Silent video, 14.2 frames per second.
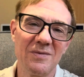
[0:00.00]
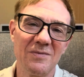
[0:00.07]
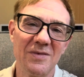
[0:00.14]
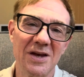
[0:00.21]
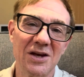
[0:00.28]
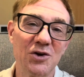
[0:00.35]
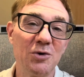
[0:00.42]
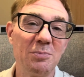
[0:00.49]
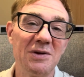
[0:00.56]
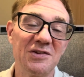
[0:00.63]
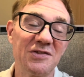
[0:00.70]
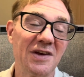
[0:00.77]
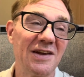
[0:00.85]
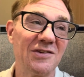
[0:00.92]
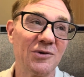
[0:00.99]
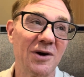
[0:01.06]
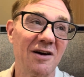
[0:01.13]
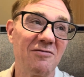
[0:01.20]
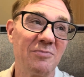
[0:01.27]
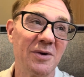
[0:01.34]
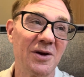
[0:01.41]
It could be said to
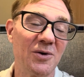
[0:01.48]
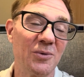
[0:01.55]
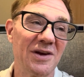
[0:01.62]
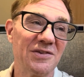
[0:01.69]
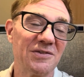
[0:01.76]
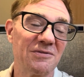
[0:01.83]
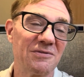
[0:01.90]
have been a waste of